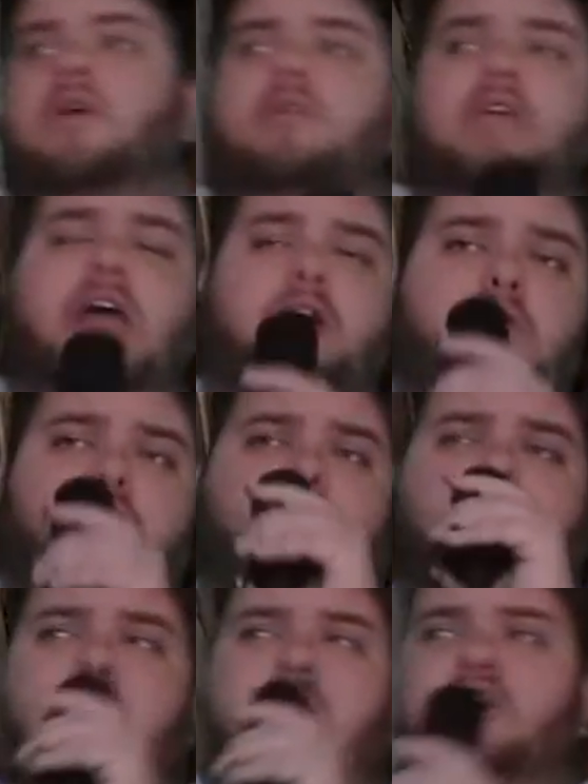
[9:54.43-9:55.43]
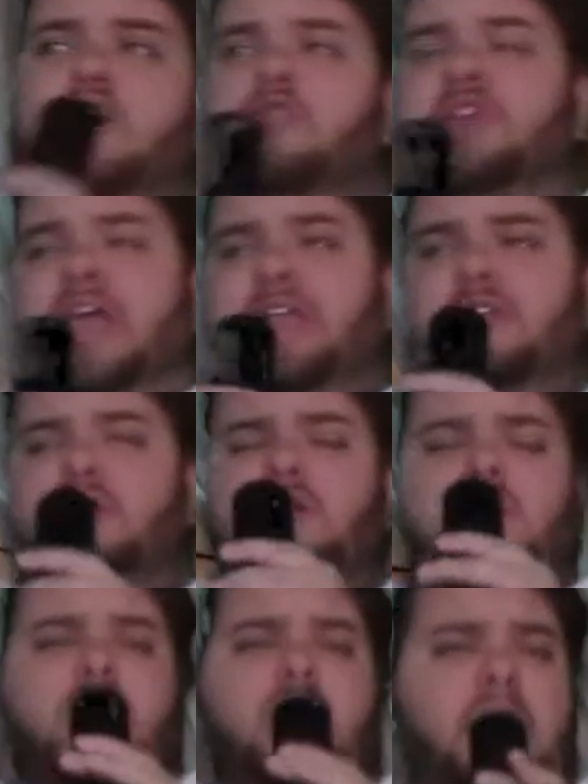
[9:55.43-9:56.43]
Yeah, for me, Code Vein
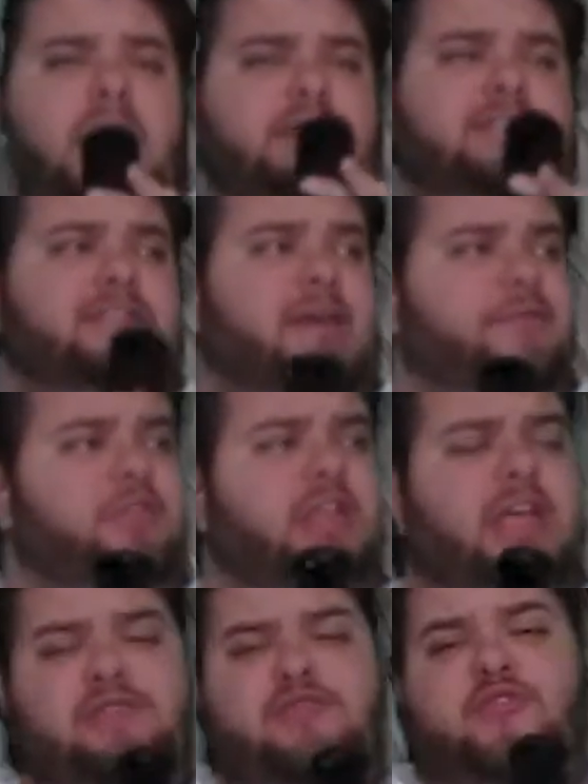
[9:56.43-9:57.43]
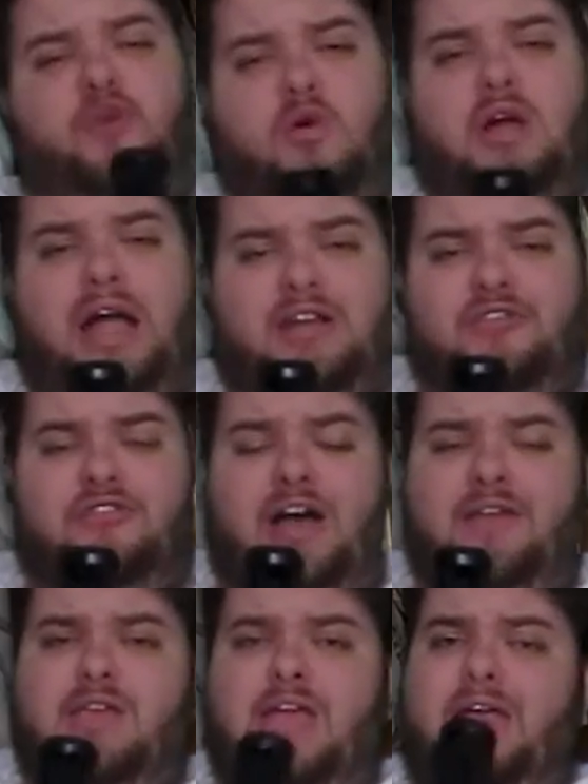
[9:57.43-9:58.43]
is definitely a 4 out of
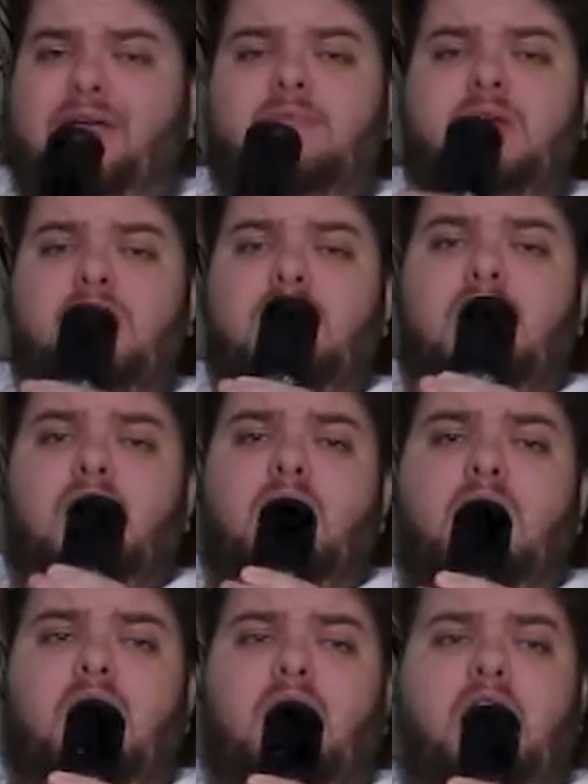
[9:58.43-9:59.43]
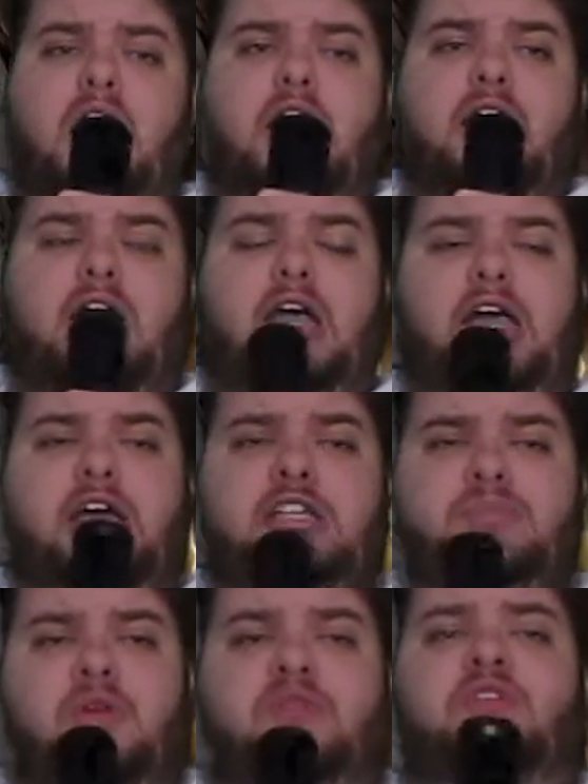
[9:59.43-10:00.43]
5 game. It's pretty